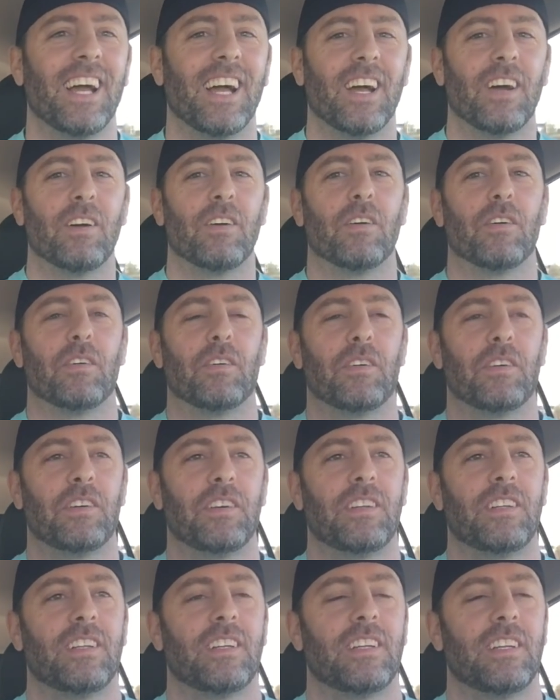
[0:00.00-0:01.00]

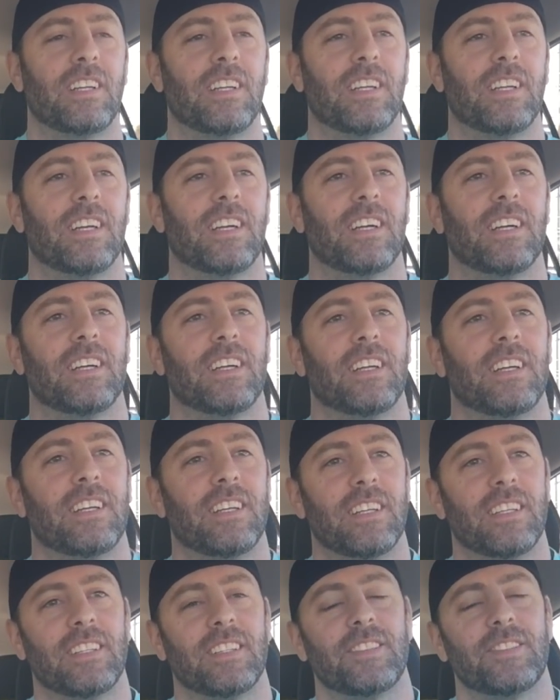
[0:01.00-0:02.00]

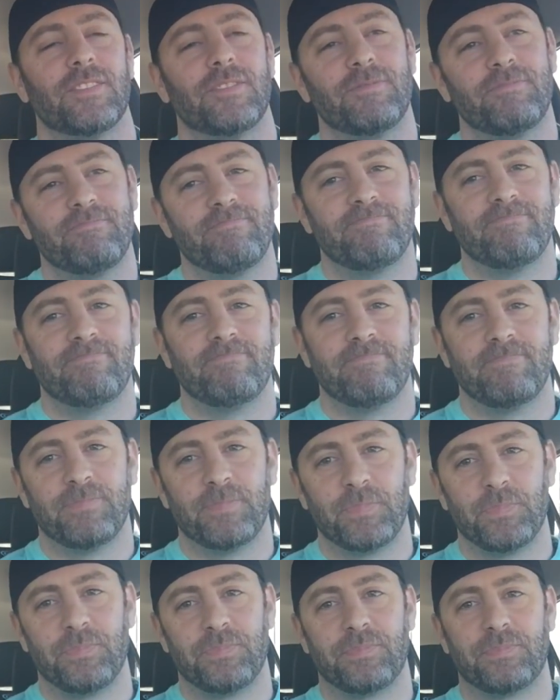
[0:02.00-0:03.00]

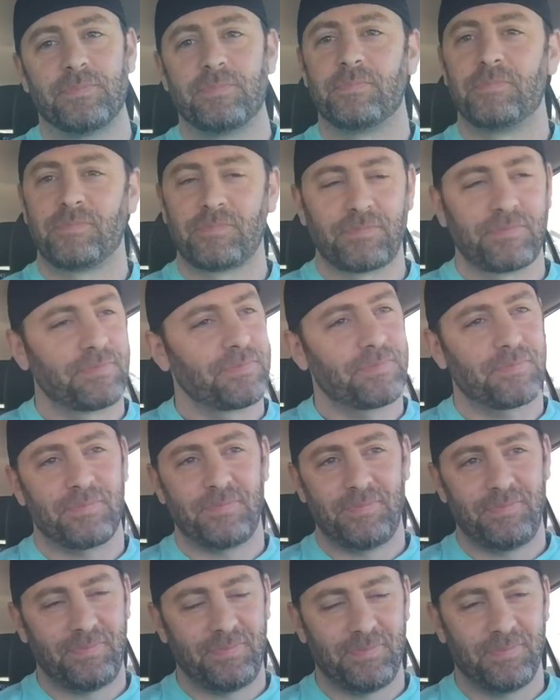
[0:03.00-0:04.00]

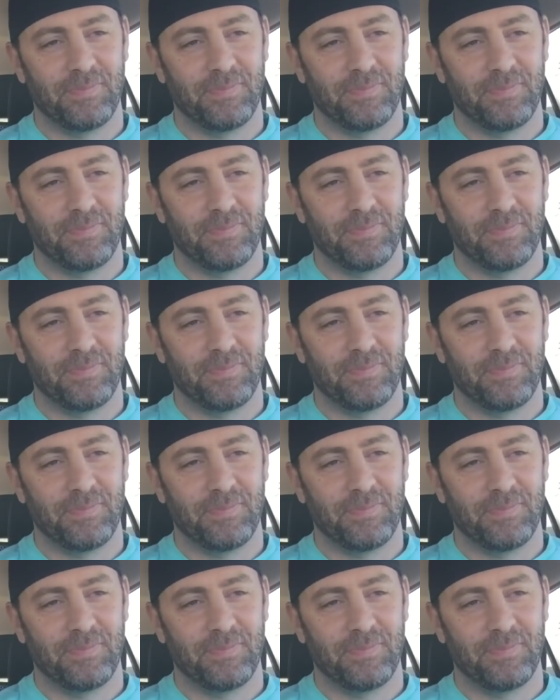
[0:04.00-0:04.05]
(not speaking)